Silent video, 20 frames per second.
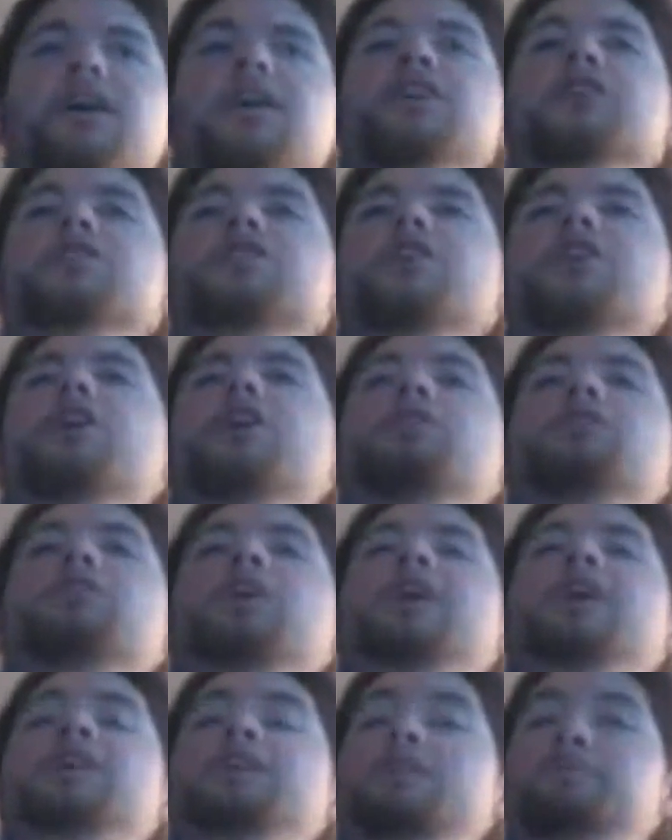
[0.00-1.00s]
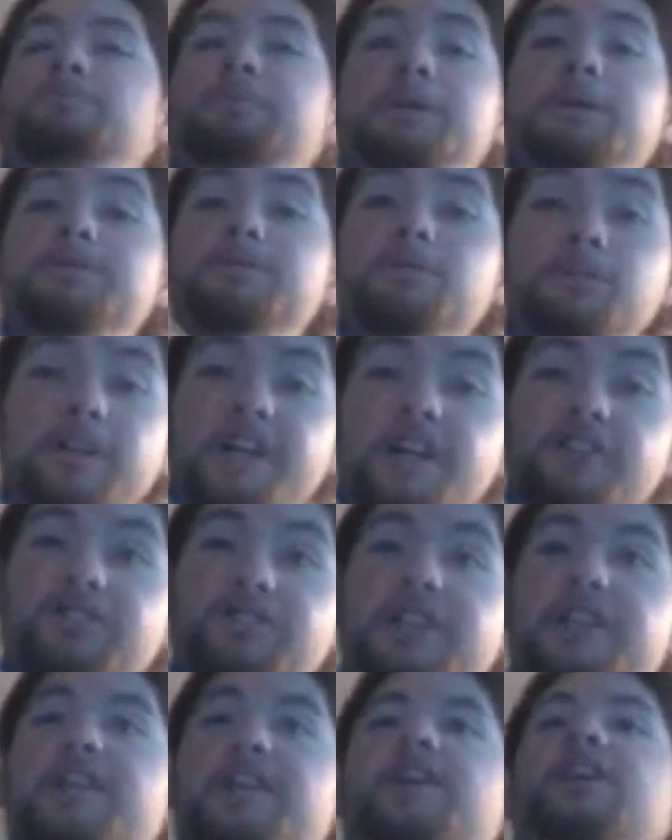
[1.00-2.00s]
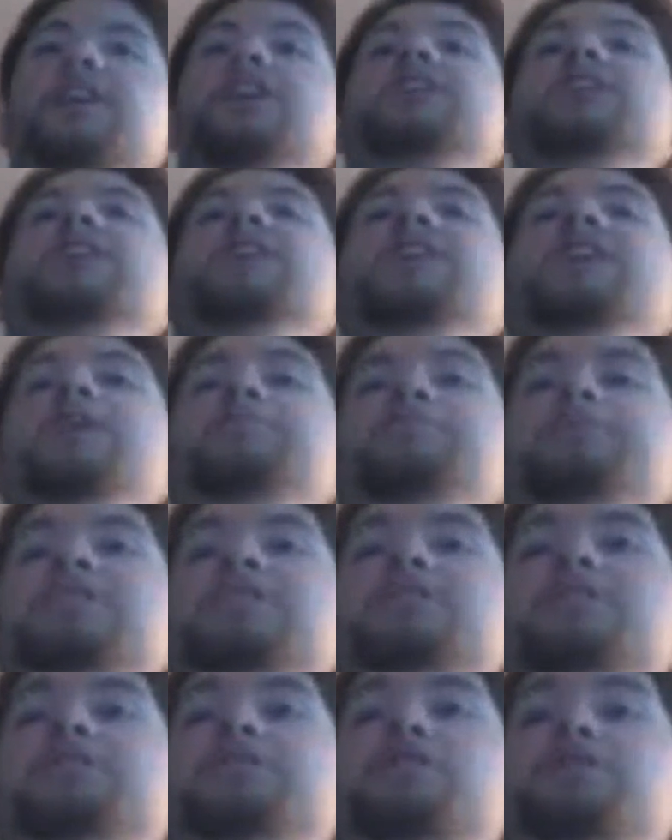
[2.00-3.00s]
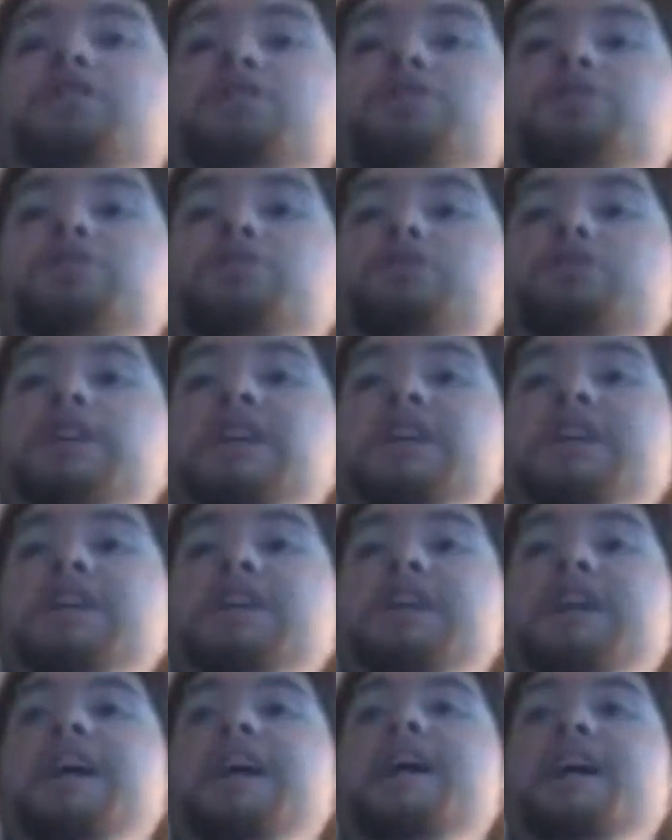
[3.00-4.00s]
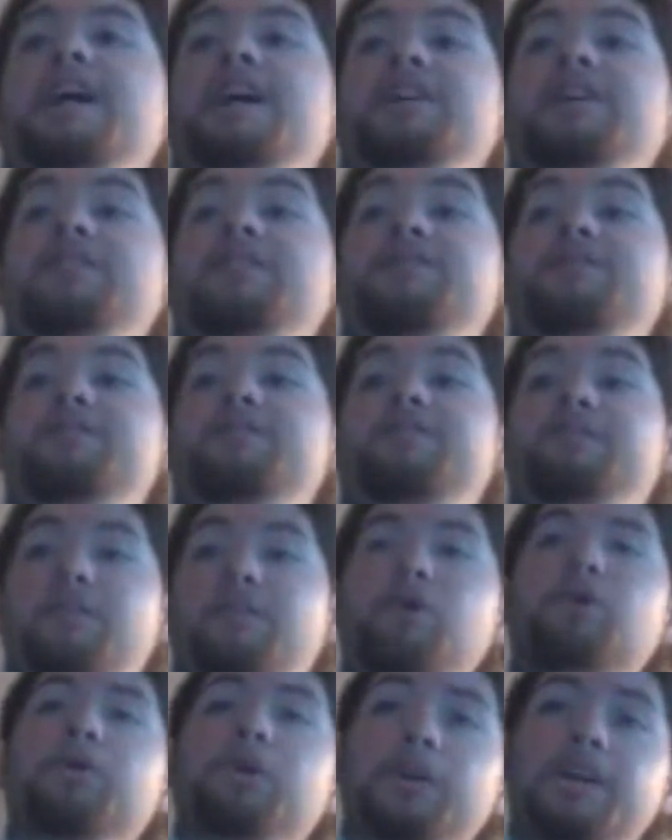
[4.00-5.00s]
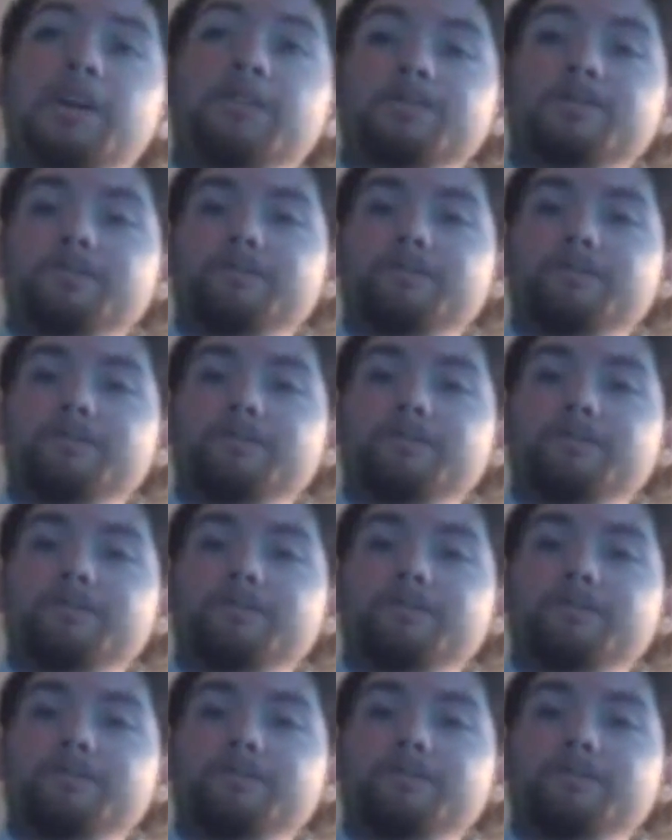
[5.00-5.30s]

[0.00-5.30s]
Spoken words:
So, and the people loved it. Then episode 2, 3, and 4,